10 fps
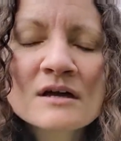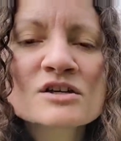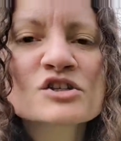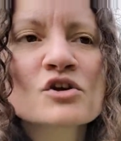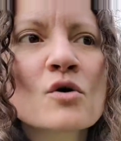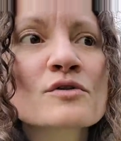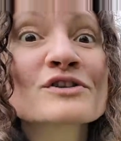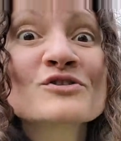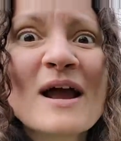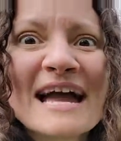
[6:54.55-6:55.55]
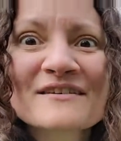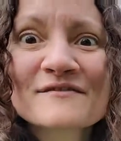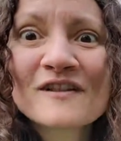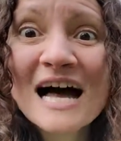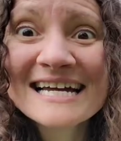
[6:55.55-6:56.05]
So the
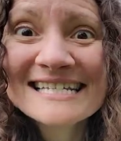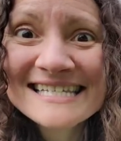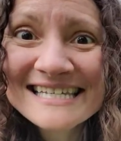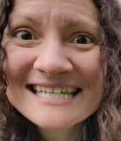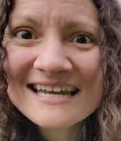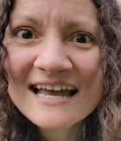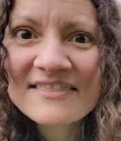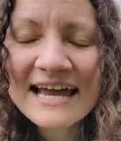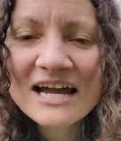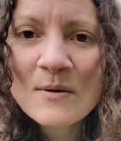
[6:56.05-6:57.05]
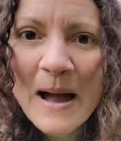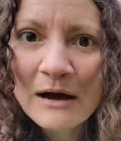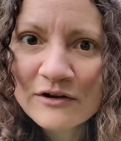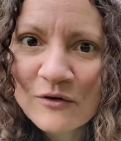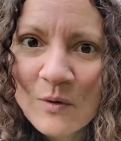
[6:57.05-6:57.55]
dragonflies that come
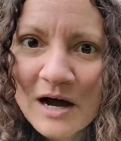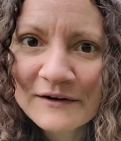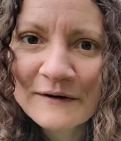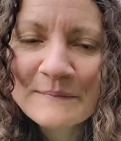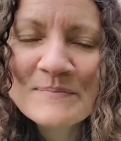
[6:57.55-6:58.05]
out of the water,